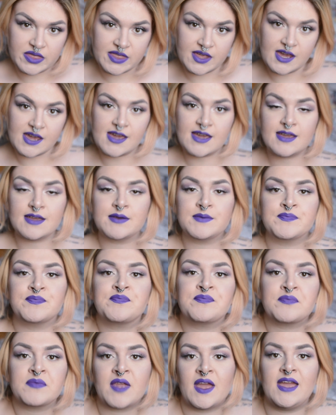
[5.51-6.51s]
thing.
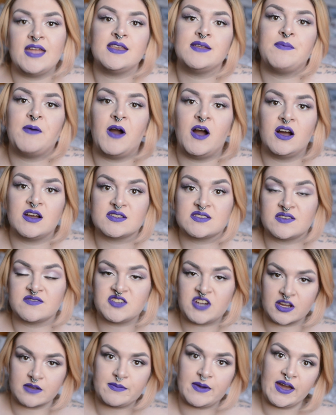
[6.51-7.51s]
In the past I've
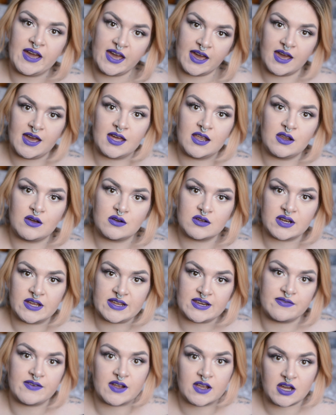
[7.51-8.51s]
dyed my hair a lot like
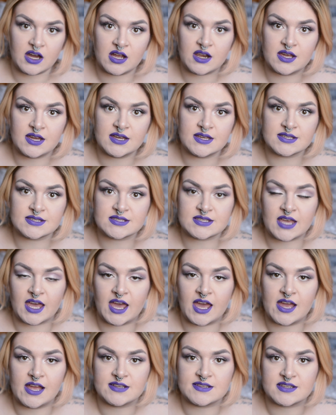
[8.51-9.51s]
different colours
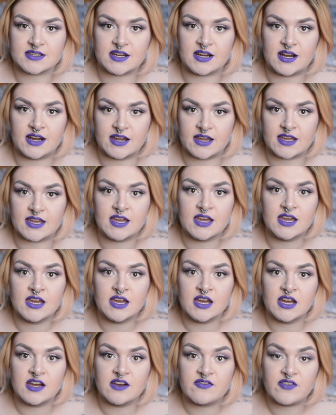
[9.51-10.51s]
and I
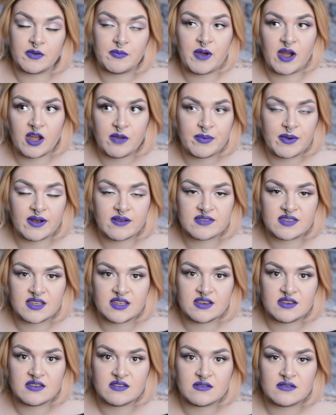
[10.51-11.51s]
fill my eyebrows
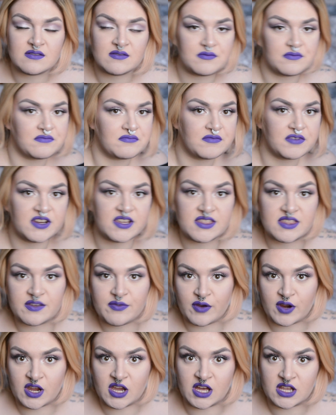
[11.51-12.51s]
in with
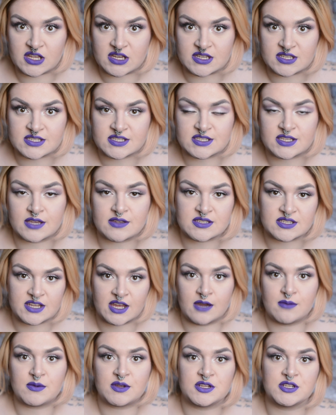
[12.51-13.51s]
different colours. So today
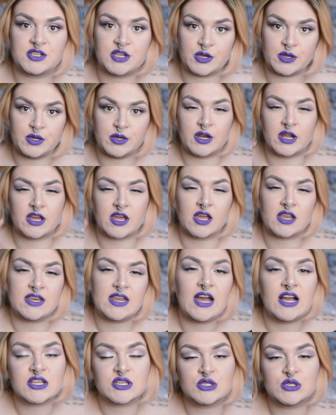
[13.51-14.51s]
I'm going to show you like a
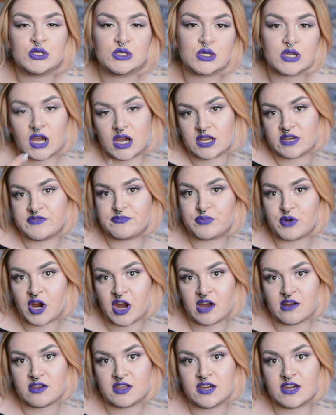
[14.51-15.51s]
natural kind of
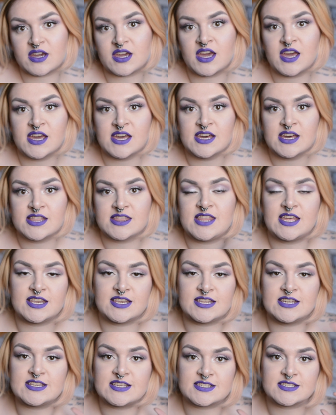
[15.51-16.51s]
brow look,
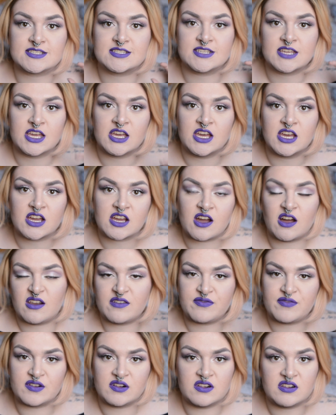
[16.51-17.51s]
then this
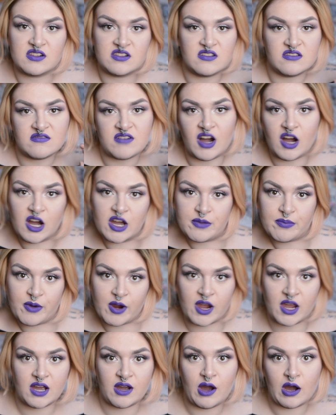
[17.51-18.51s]
colourful
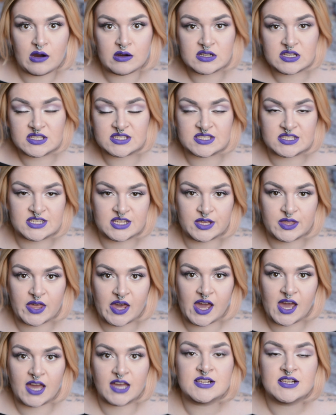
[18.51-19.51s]
eyebrow, how I used to do
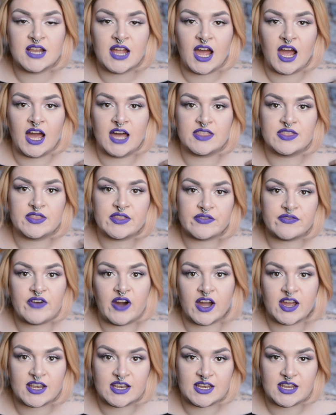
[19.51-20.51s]
that, and
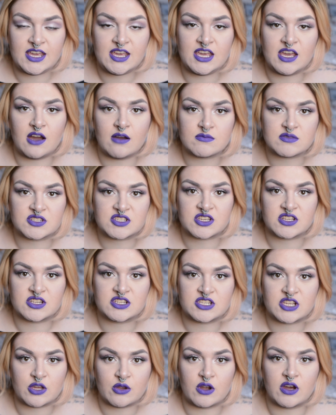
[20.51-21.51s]
finally I'm just going
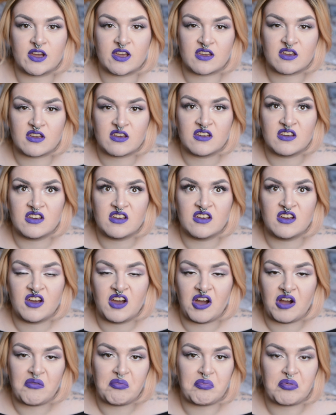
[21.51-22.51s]
to do like
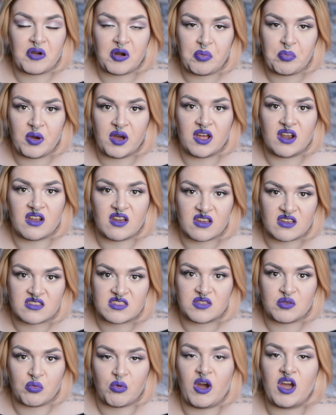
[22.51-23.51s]
a proper like
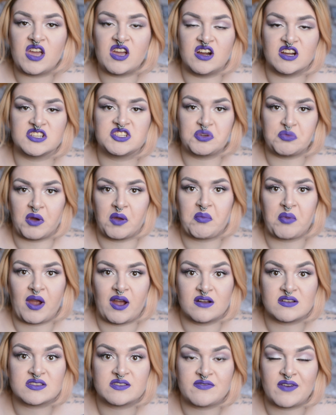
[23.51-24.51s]
the way I do my
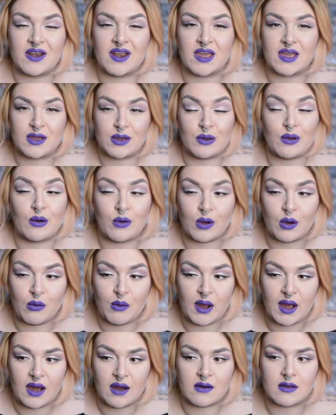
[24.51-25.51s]
brows if I like go
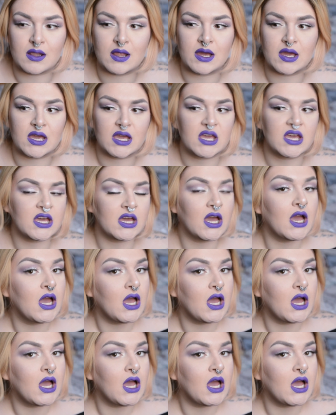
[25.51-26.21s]
out like